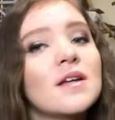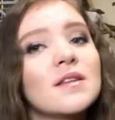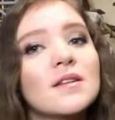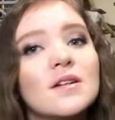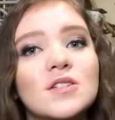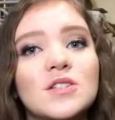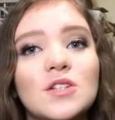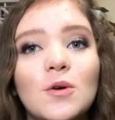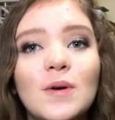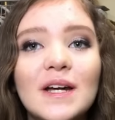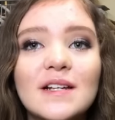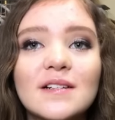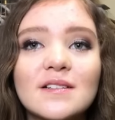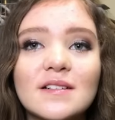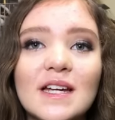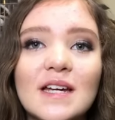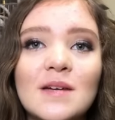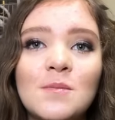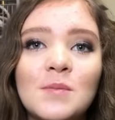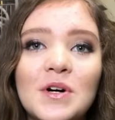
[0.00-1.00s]
they're so
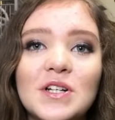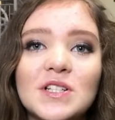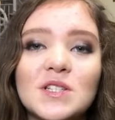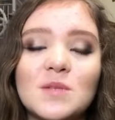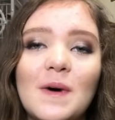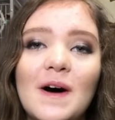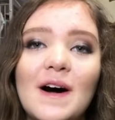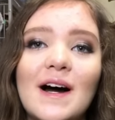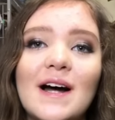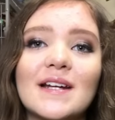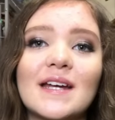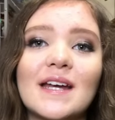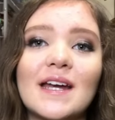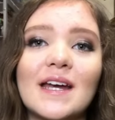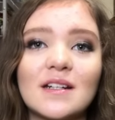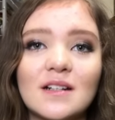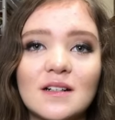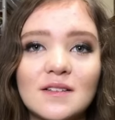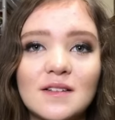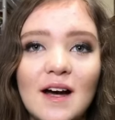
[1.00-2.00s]
easily impulse bought,
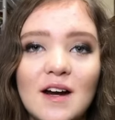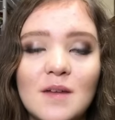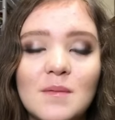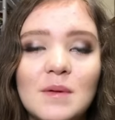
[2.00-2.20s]
and a lot